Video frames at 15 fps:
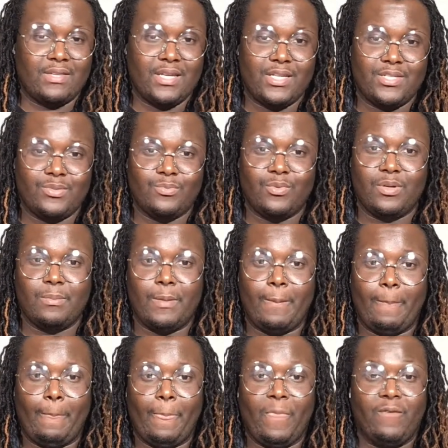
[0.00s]
Asian woman,
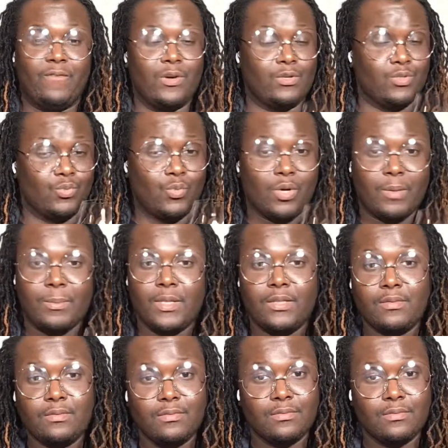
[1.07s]
first woman